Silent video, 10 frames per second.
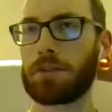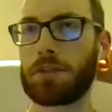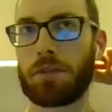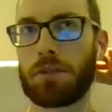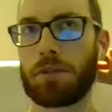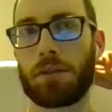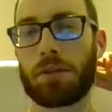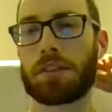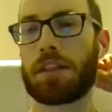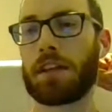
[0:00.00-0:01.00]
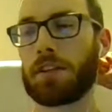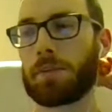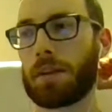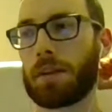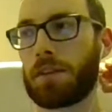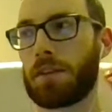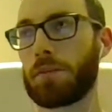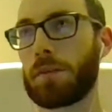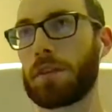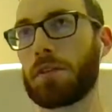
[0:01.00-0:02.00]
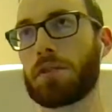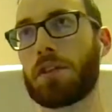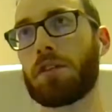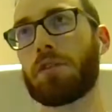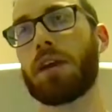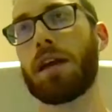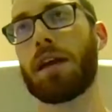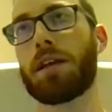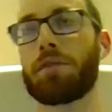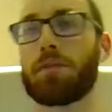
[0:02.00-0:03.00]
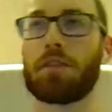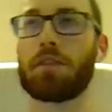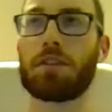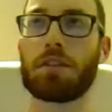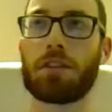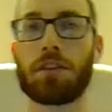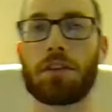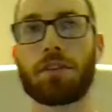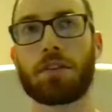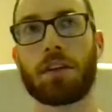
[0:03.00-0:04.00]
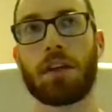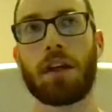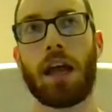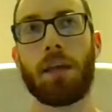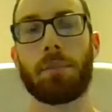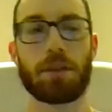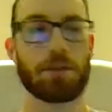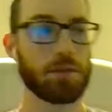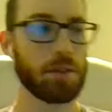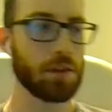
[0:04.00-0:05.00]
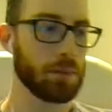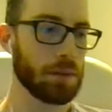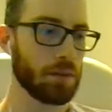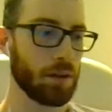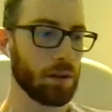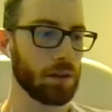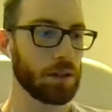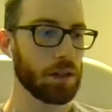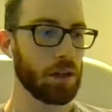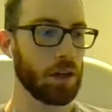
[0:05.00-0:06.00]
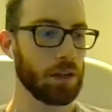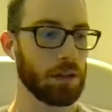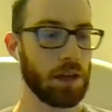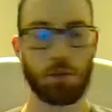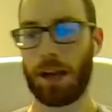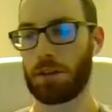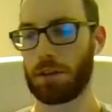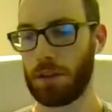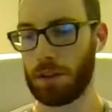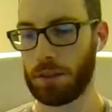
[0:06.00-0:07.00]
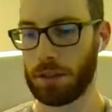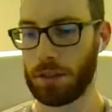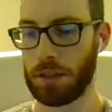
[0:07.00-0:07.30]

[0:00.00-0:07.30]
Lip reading: to it. So it's nice, but since we don't know from season to season how much of them are and for how long.